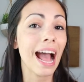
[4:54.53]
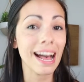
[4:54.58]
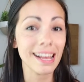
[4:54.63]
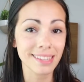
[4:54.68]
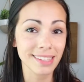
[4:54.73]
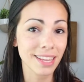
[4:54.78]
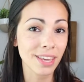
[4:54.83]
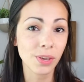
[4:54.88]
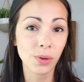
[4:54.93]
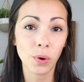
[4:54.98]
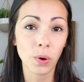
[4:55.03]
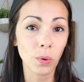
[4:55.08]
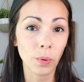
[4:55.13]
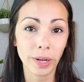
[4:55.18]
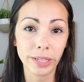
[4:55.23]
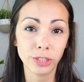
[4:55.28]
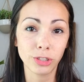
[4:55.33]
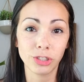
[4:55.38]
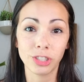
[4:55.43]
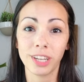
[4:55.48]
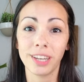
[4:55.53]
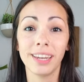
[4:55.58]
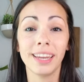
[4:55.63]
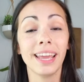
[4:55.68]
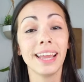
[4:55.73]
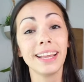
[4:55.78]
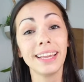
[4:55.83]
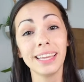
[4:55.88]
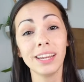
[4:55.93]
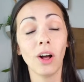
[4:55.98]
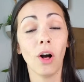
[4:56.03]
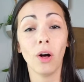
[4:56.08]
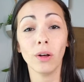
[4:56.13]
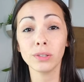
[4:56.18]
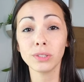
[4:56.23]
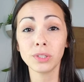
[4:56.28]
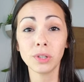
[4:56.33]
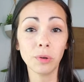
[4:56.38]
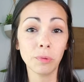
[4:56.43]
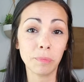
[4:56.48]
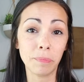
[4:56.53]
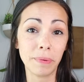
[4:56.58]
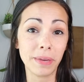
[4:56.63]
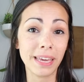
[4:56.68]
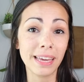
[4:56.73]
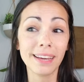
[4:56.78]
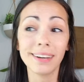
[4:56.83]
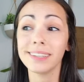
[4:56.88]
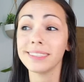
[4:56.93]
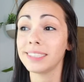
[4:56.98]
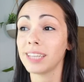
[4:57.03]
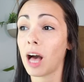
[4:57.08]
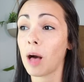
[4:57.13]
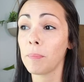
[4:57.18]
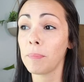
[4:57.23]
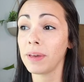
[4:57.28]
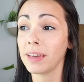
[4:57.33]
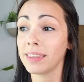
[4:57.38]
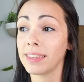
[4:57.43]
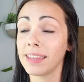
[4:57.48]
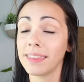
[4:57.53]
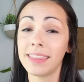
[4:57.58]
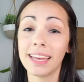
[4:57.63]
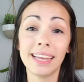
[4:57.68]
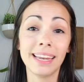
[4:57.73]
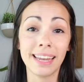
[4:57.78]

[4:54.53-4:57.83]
asking you a question. It can also be a topic that they